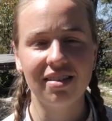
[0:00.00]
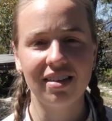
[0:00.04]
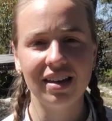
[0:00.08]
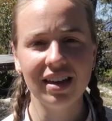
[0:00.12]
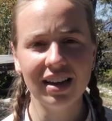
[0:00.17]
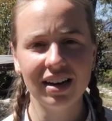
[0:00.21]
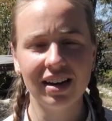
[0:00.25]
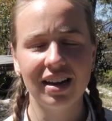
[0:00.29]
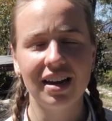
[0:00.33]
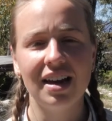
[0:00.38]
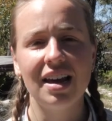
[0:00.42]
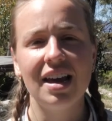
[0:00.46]

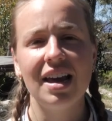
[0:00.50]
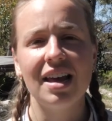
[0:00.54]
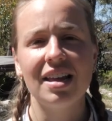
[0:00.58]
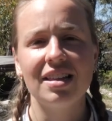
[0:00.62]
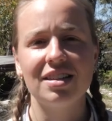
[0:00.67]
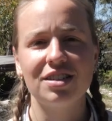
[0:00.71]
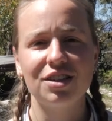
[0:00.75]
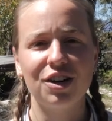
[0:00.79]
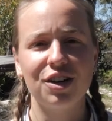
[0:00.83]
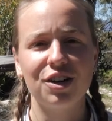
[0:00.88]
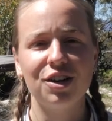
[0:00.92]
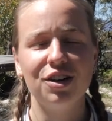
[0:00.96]
it.
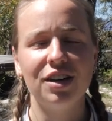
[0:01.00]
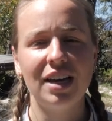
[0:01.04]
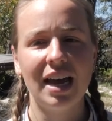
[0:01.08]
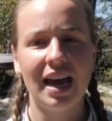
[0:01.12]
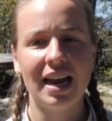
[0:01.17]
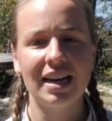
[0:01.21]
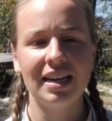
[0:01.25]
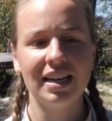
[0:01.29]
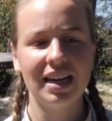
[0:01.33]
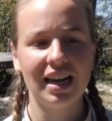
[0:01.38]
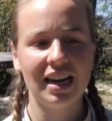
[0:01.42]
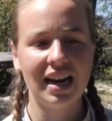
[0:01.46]
So you
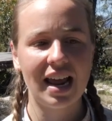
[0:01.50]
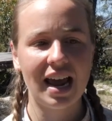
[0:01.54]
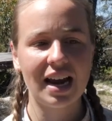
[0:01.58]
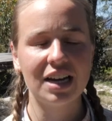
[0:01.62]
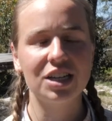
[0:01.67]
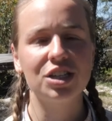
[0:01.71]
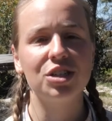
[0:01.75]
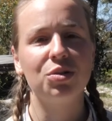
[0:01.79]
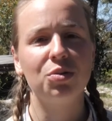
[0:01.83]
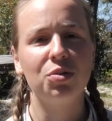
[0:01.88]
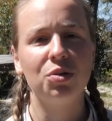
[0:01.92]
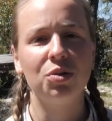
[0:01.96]
can
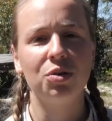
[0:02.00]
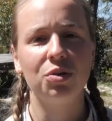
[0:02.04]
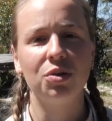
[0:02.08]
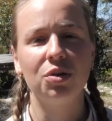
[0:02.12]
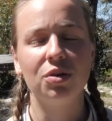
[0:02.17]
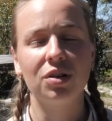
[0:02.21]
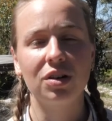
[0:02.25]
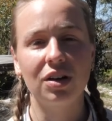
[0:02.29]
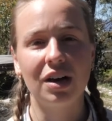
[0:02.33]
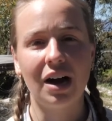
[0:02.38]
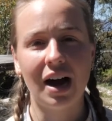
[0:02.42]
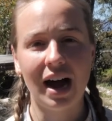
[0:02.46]
connect your
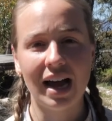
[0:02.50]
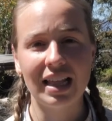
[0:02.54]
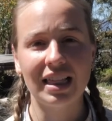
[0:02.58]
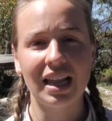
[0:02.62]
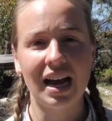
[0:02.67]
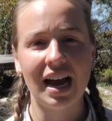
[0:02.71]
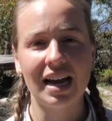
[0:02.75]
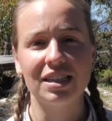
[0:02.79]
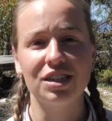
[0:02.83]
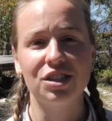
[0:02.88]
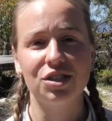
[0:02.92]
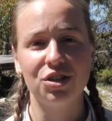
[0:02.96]
guy
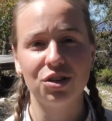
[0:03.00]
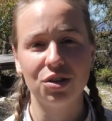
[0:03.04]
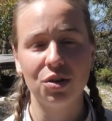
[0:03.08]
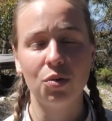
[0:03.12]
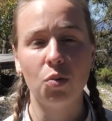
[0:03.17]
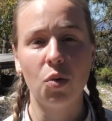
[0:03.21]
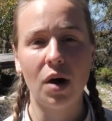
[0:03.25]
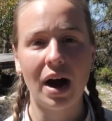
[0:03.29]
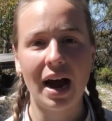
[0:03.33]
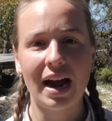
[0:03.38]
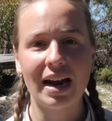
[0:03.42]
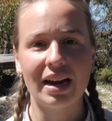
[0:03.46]
lines to the
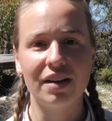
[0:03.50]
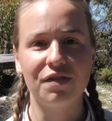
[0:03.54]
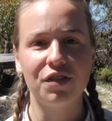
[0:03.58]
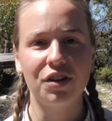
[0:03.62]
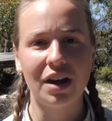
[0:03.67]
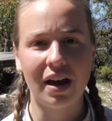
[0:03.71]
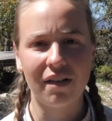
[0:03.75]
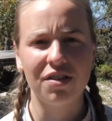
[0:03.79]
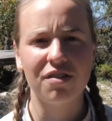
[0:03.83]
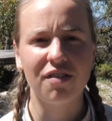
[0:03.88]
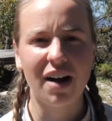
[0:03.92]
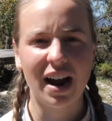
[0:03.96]
wire if you
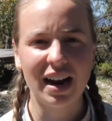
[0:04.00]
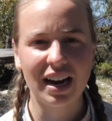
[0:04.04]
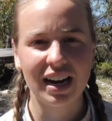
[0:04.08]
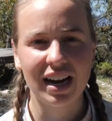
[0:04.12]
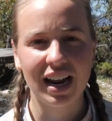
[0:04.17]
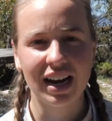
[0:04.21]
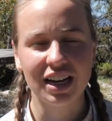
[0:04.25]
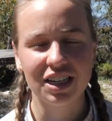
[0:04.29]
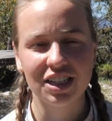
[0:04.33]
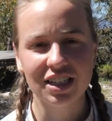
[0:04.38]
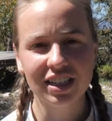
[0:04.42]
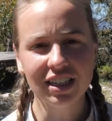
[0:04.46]
have the right
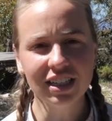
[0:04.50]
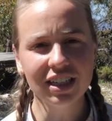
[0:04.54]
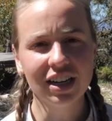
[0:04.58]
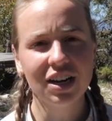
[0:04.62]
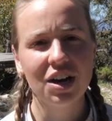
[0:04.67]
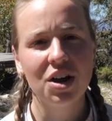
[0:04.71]
connection.